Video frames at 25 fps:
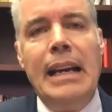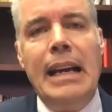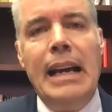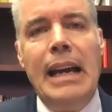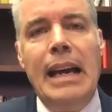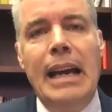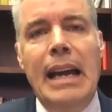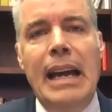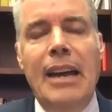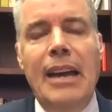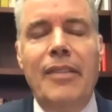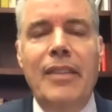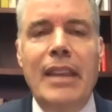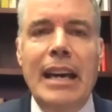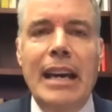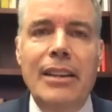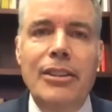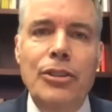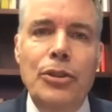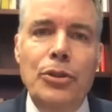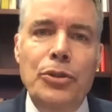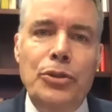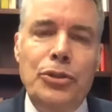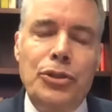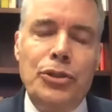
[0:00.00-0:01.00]
And that
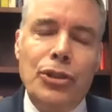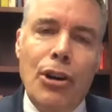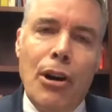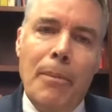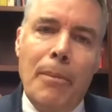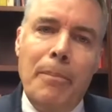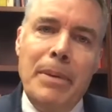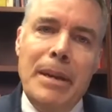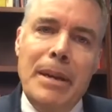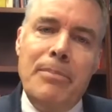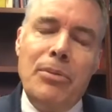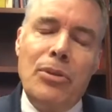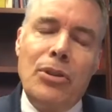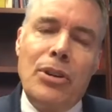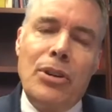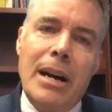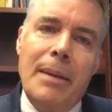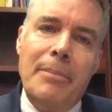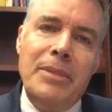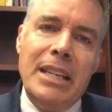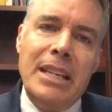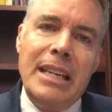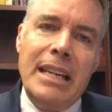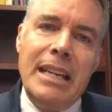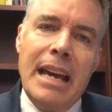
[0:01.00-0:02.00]
you saw people come
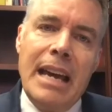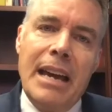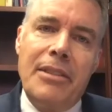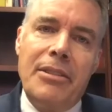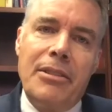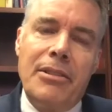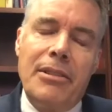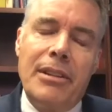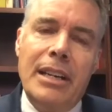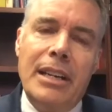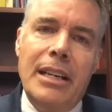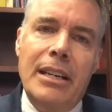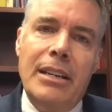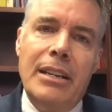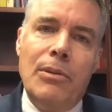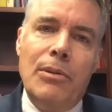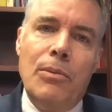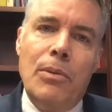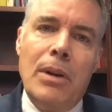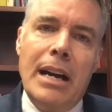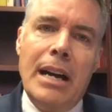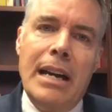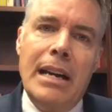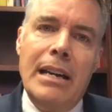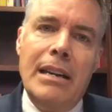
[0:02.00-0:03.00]
together in a
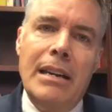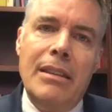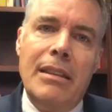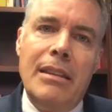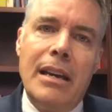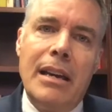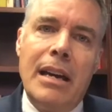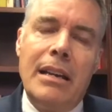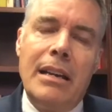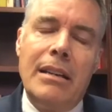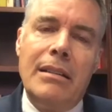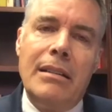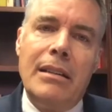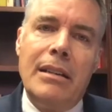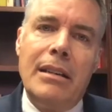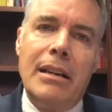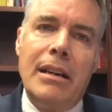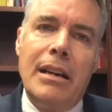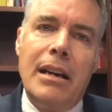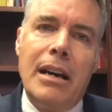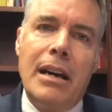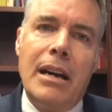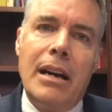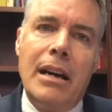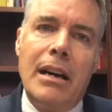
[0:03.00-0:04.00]
way that
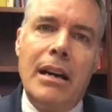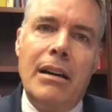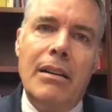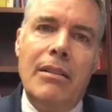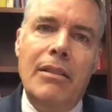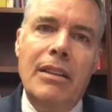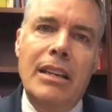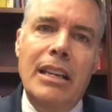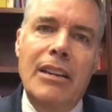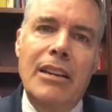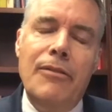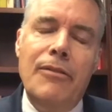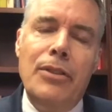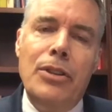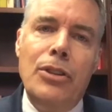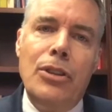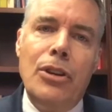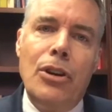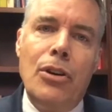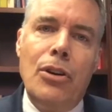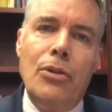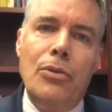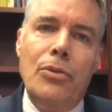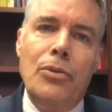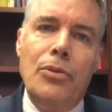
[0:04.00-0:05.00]
uh, even
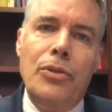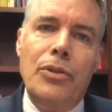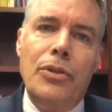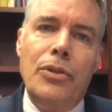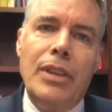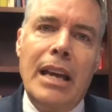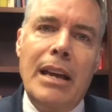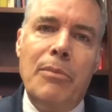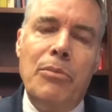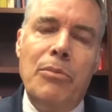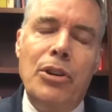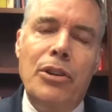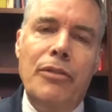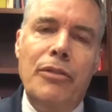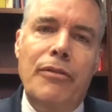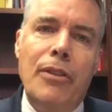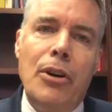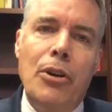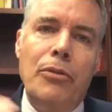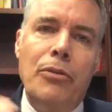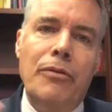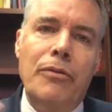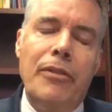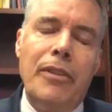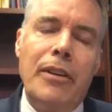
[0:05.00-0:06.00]
though they would
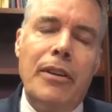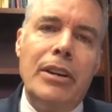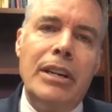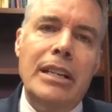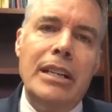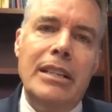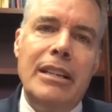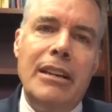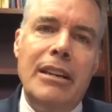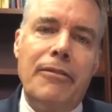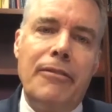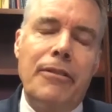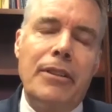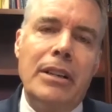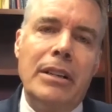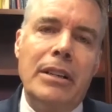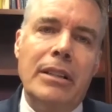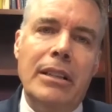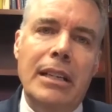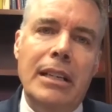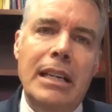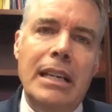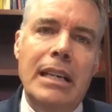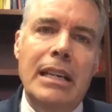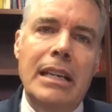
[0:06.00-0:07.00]
vote very
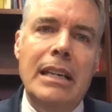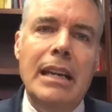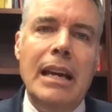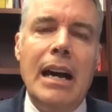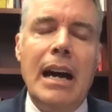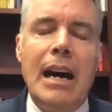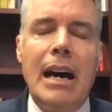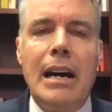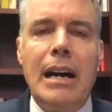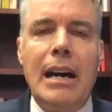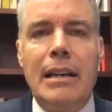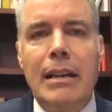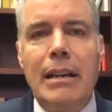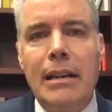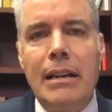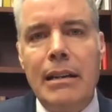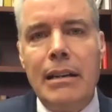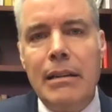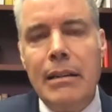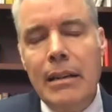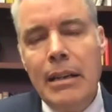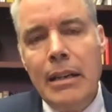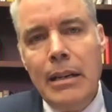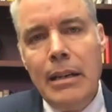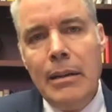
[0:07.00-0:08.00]
differently on a
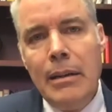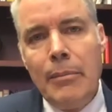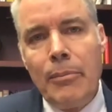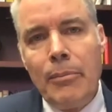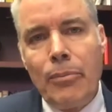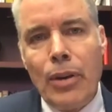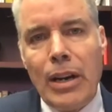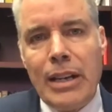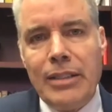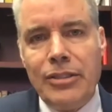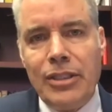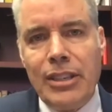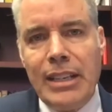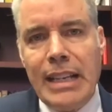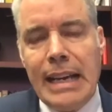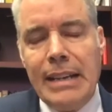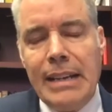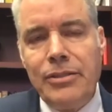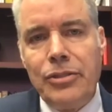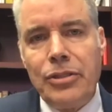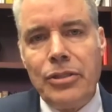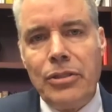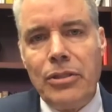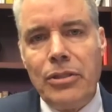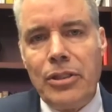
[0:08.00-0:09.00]

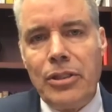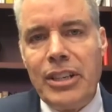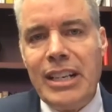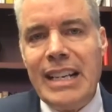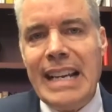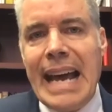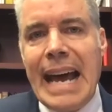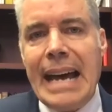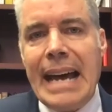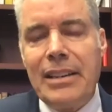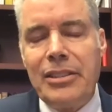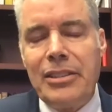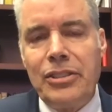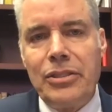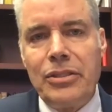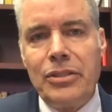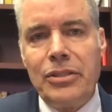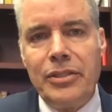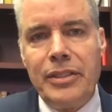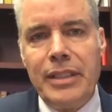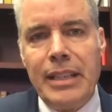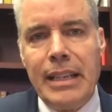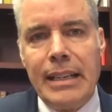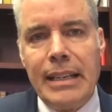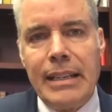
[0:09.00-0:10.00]
presidential or national
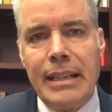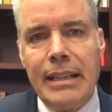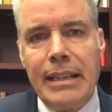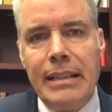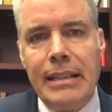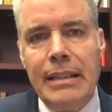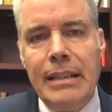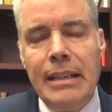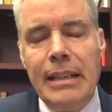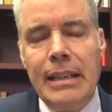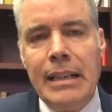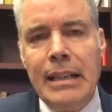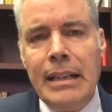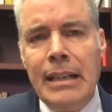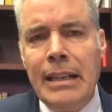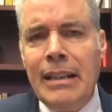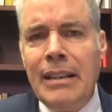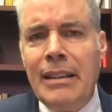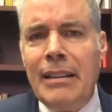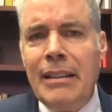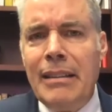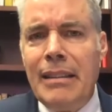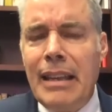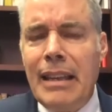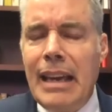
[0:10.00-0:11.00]
ticket,
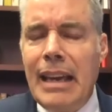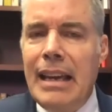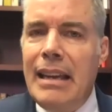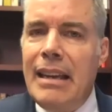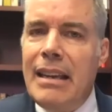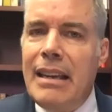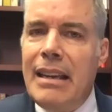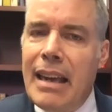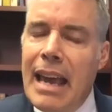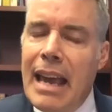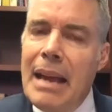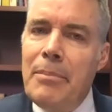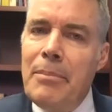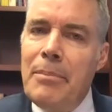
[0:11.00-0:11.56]
they came